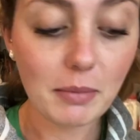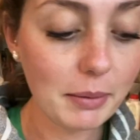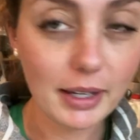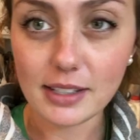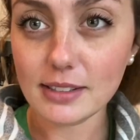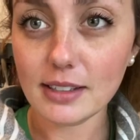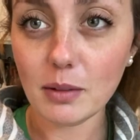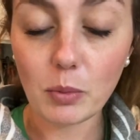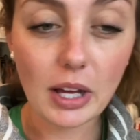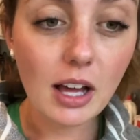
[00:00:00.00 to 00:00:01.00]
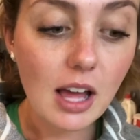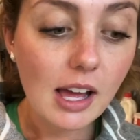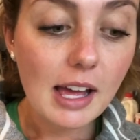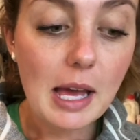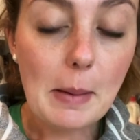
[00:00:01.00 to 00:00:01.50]
Maybe I didn't sleep well.
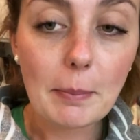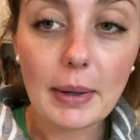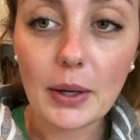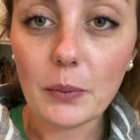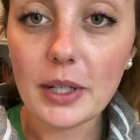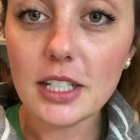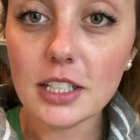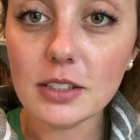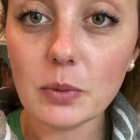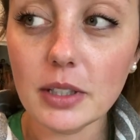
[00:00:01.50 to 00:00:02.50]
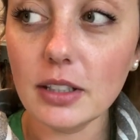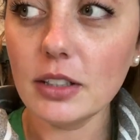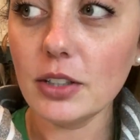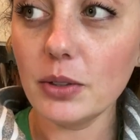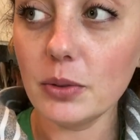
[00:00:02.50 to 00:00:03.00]
But we just went
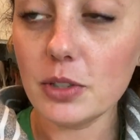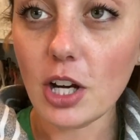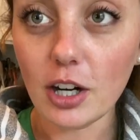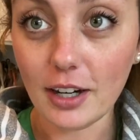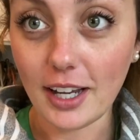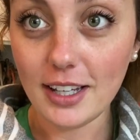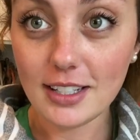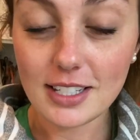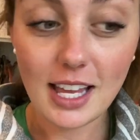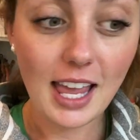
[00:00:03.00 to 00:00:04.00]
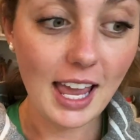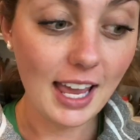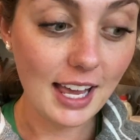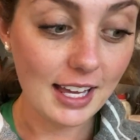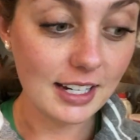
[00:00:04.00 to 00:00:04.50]
to Target
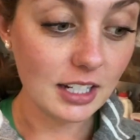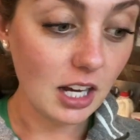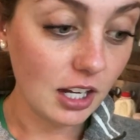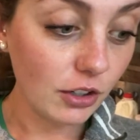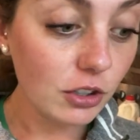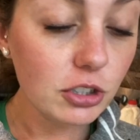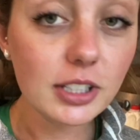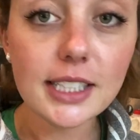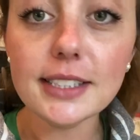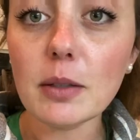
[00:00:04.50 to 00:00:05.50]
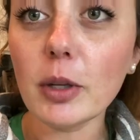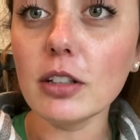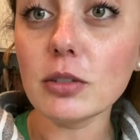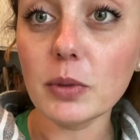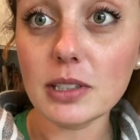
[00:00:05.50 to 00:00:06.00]
and got groceries and we
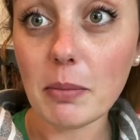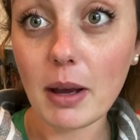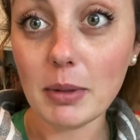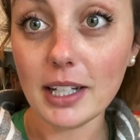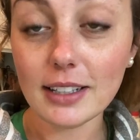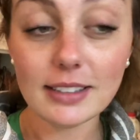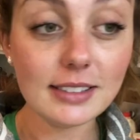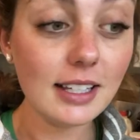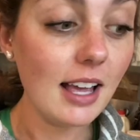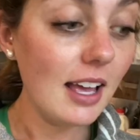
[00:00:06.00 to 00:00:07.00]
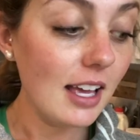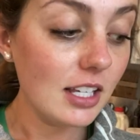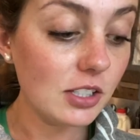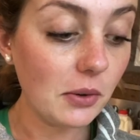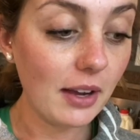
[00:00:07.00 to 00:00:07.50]
also went to Publix.
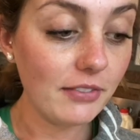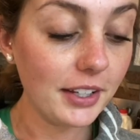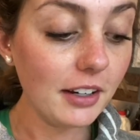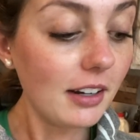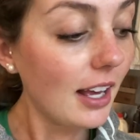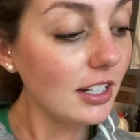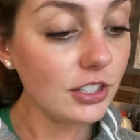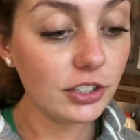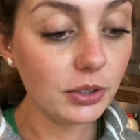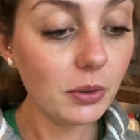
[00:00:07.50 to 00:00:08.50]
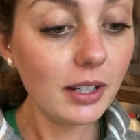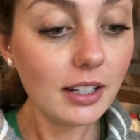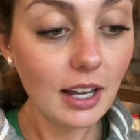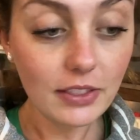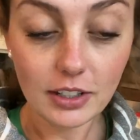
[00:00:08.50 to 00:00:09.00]
So I figured I'd do
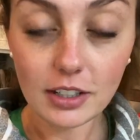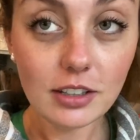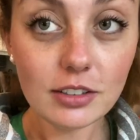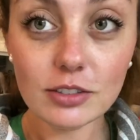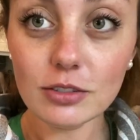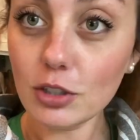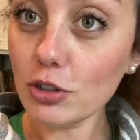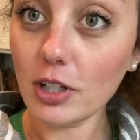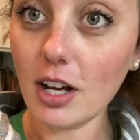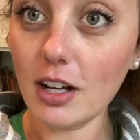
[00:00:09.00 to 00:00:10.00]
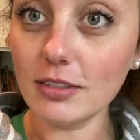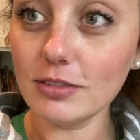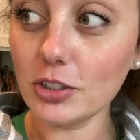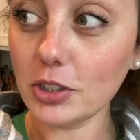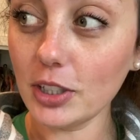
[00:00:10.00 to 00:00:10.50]
another grocery haul
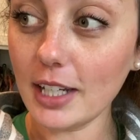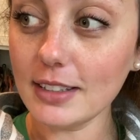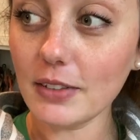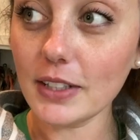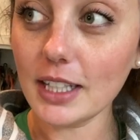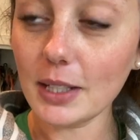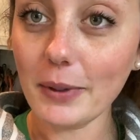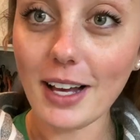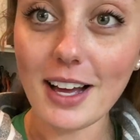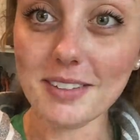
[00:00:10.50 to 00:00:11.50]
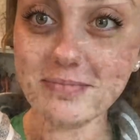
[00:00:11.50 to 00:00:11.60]
and show you guys everything that we got.